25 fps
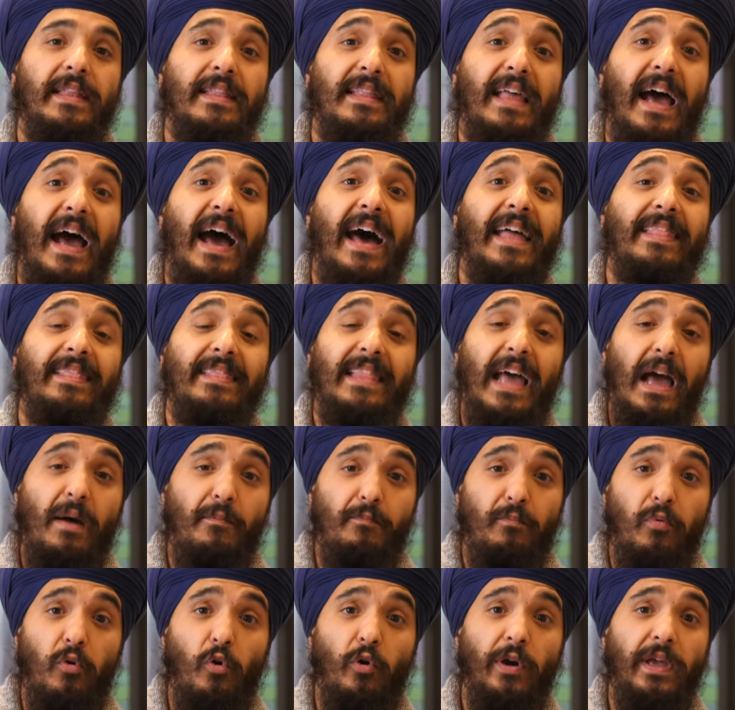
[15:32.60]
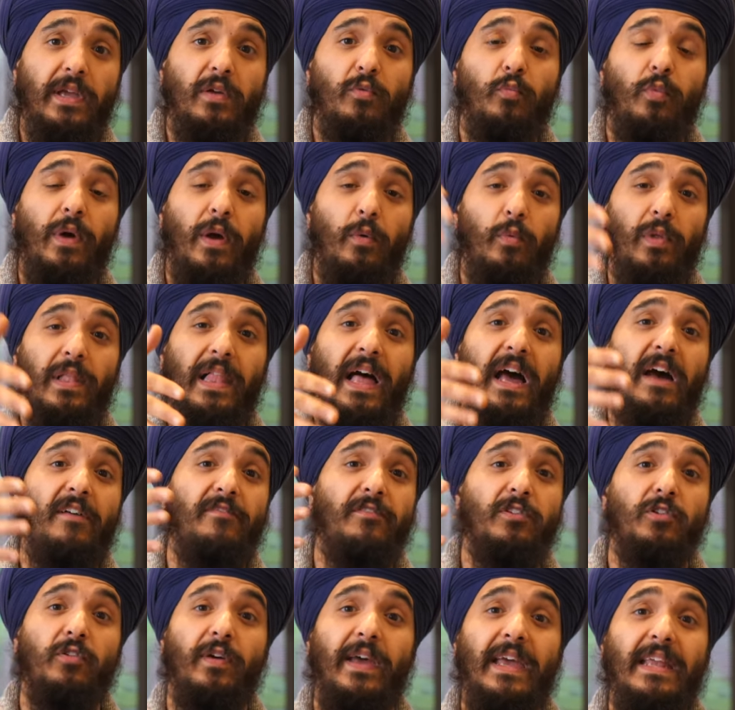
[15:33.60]
that at that point where we'll
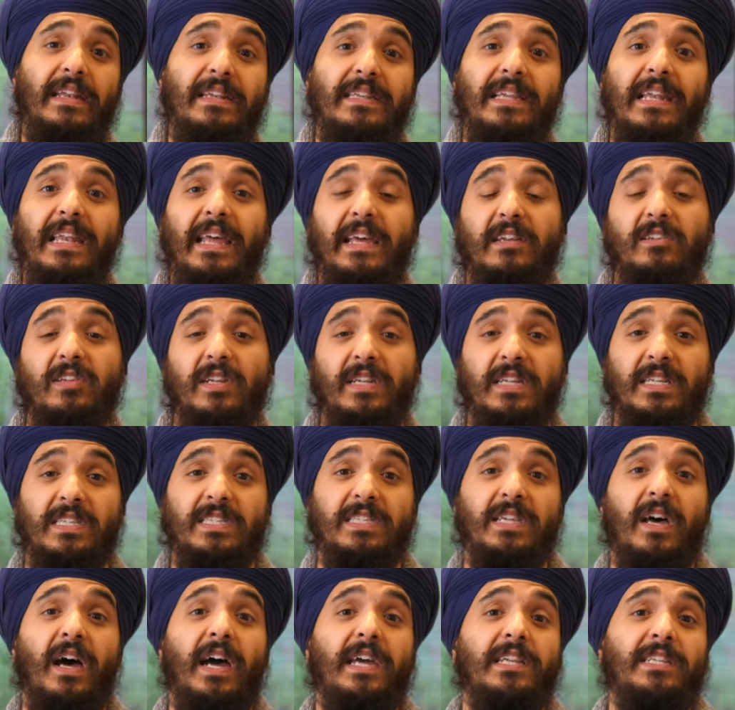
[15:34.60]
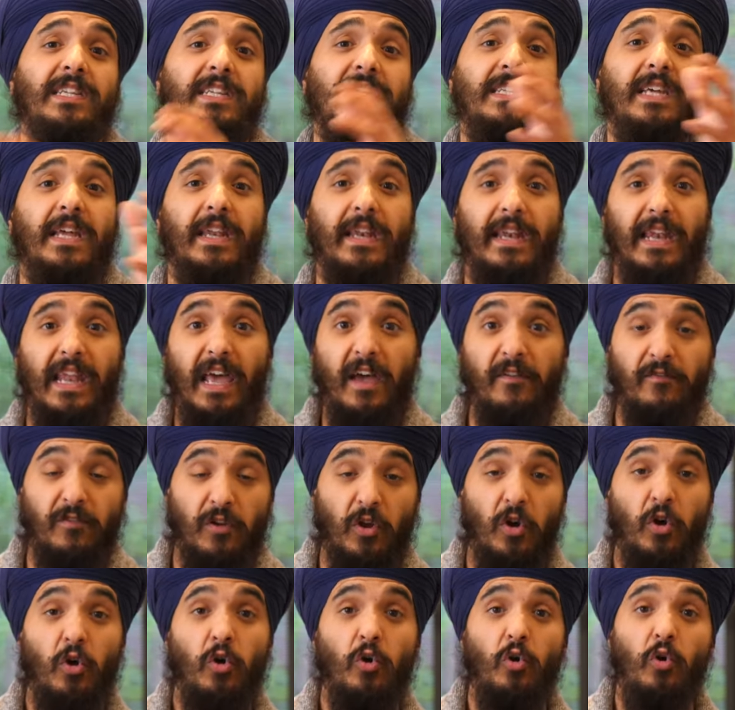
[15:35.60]
have no intellect to decide to turn left
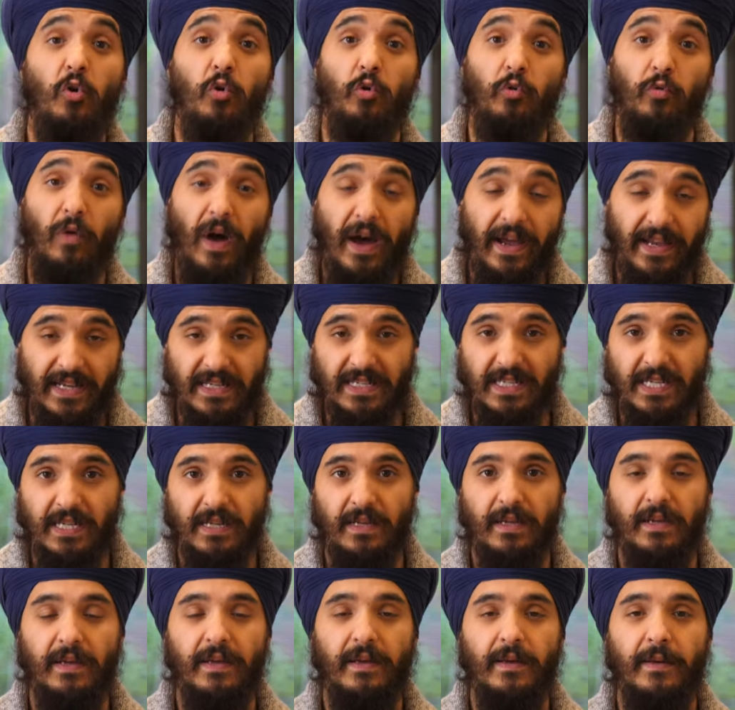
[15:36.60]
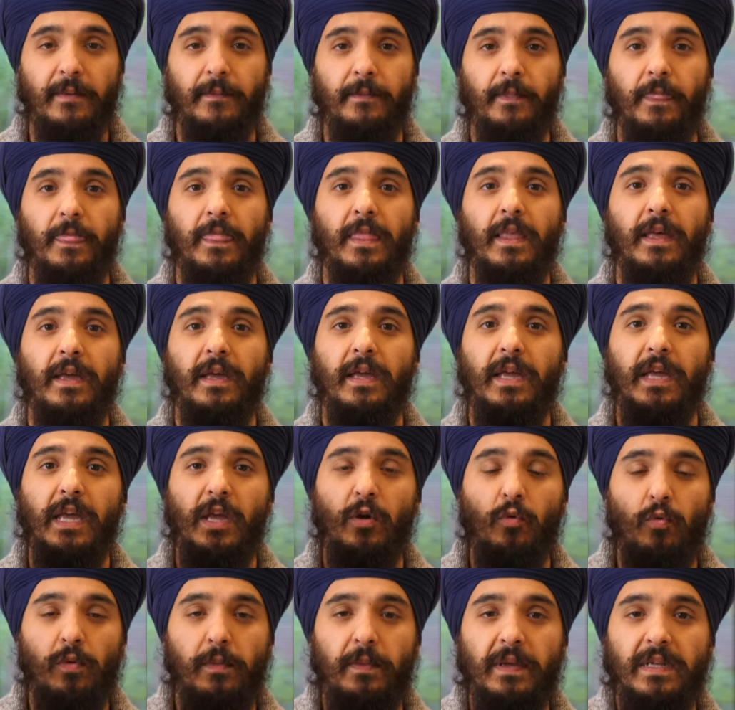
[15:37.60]
or right,
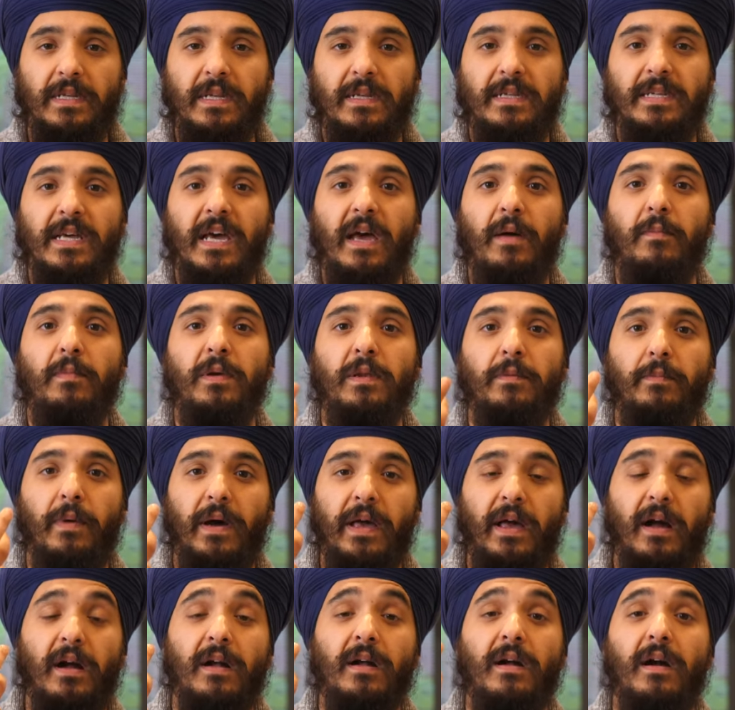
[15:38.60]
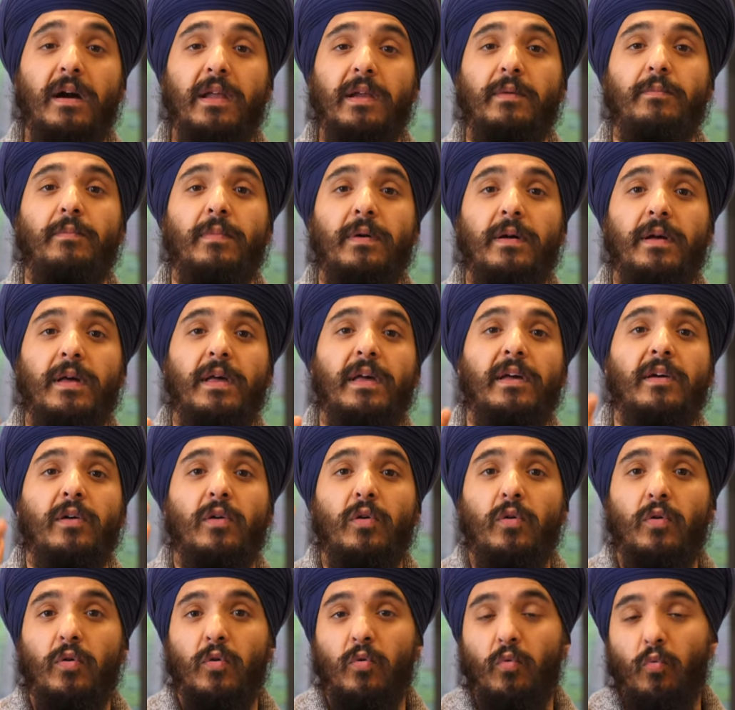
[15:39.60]
it will be determined by our karam,
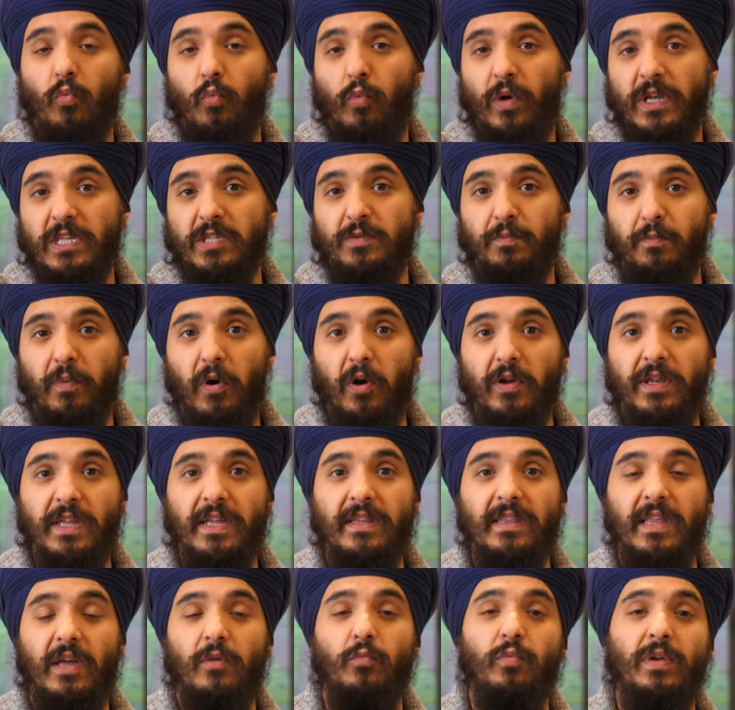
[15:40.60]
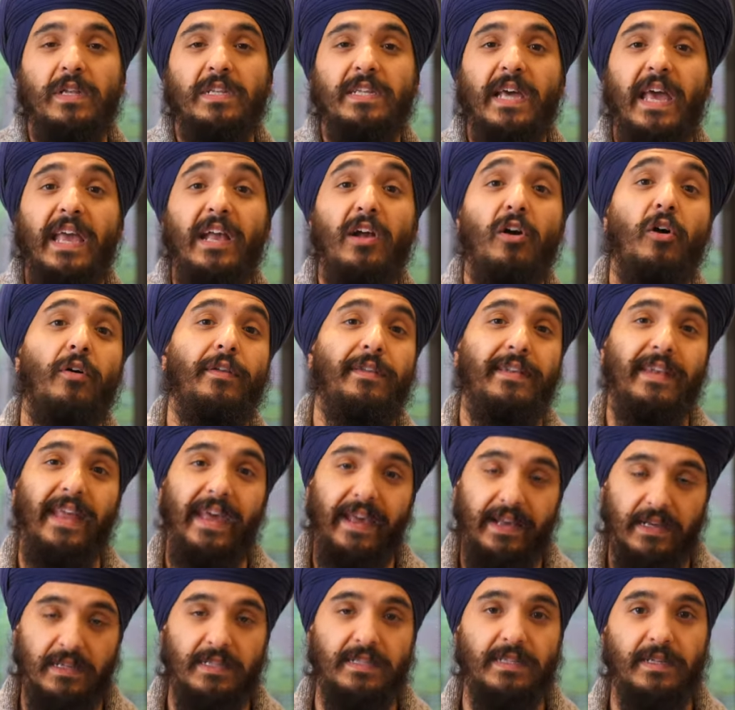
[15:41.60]
which body then we take on
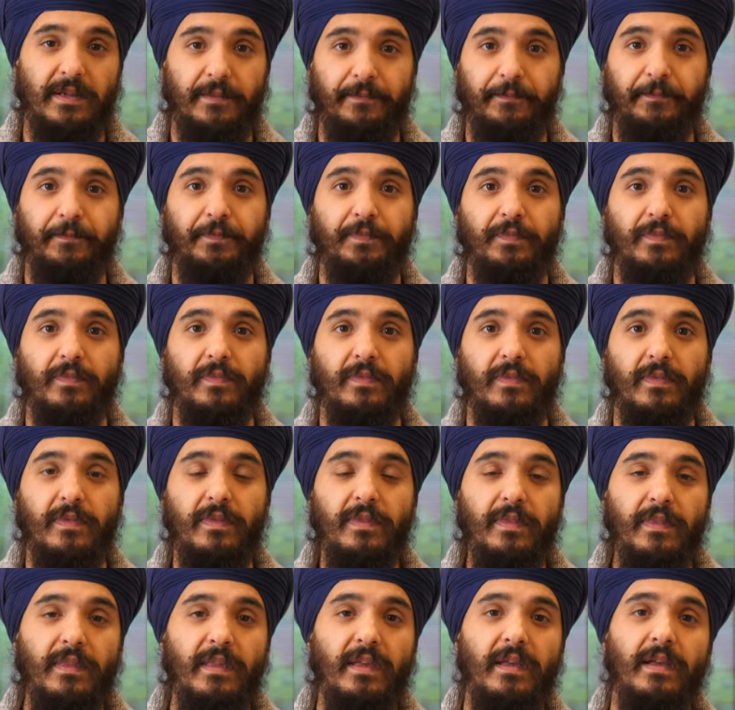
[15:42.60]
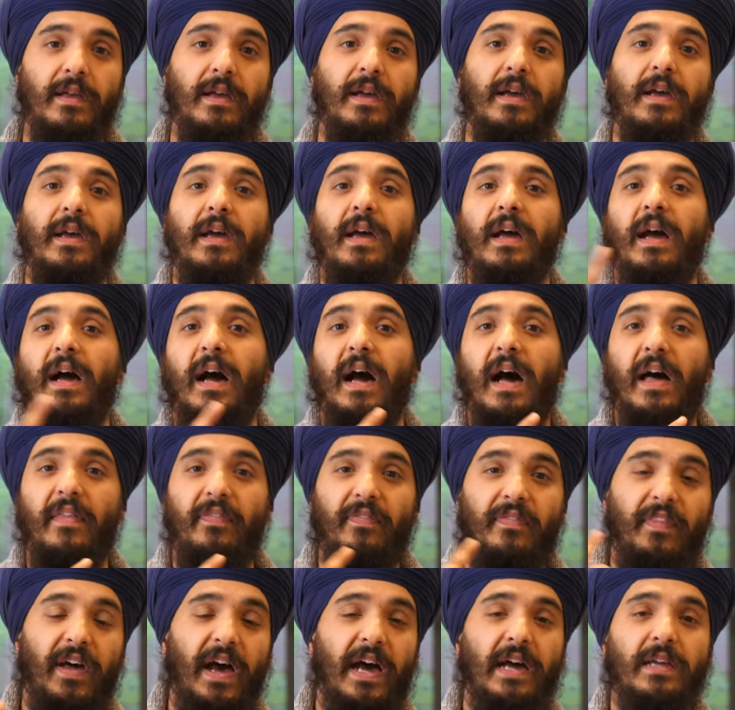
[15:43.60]
next.
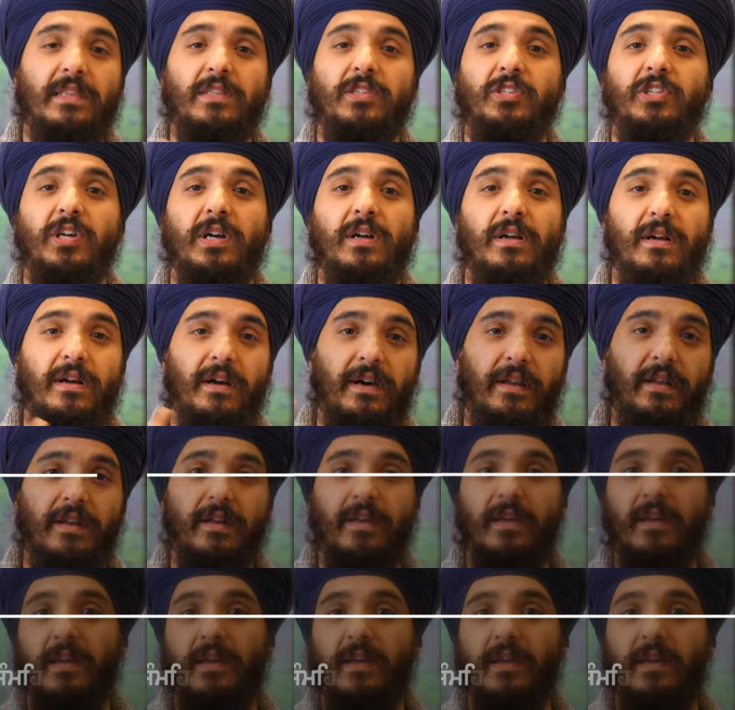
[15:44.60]
And that chakkar,